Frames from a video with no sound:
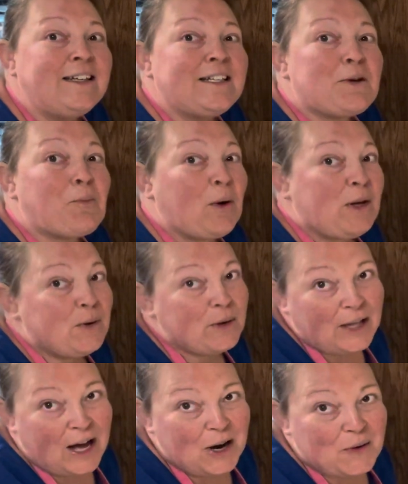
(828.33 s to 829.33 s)
to bring you
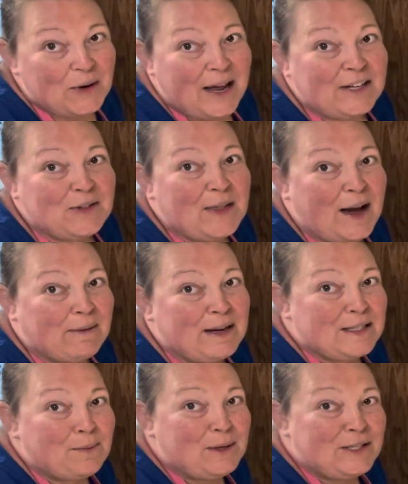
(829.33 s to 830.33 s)
along when I do that
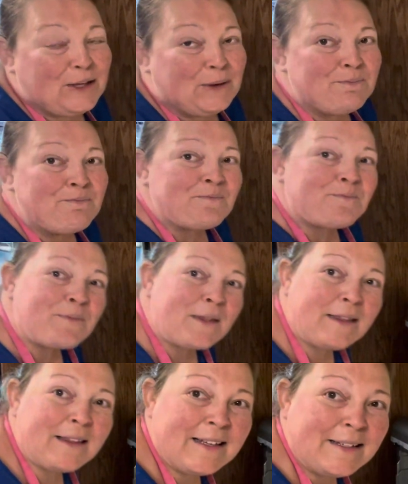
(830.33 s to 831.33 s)
recipe too.
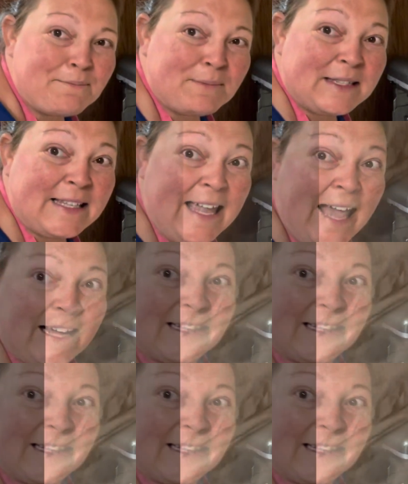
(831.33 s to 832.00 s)
See ya.